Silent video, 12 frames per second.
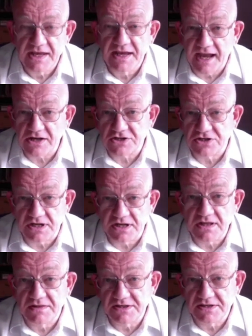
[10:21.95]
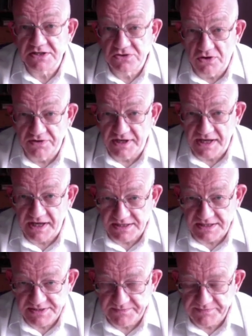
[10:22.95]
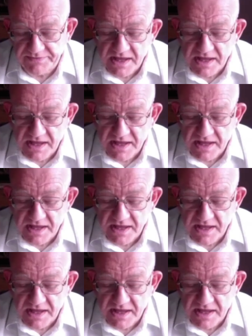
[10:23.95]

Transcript: Actually, this is not the case.